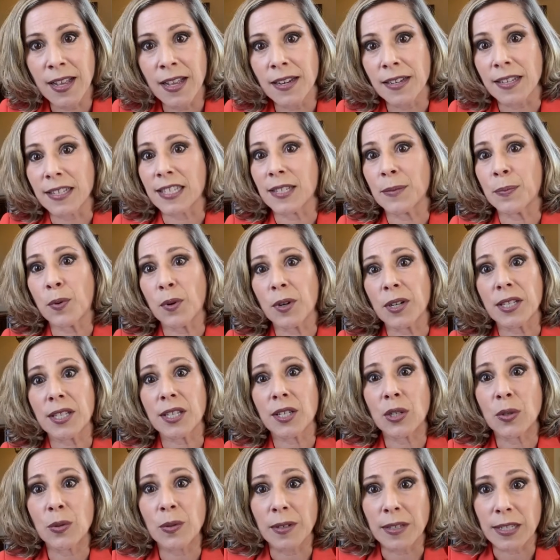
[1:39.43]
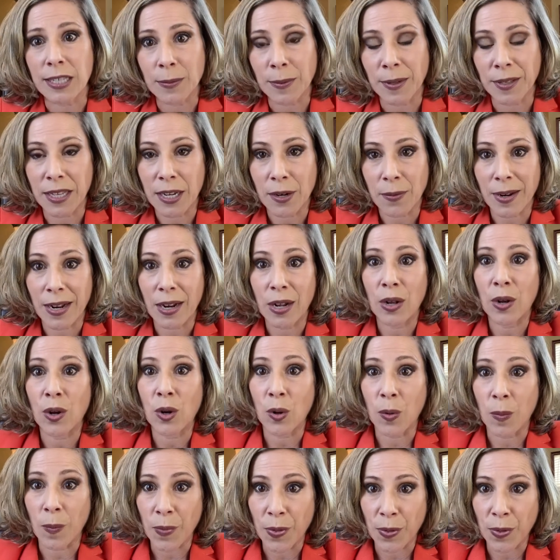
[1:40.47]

to support students while they were at home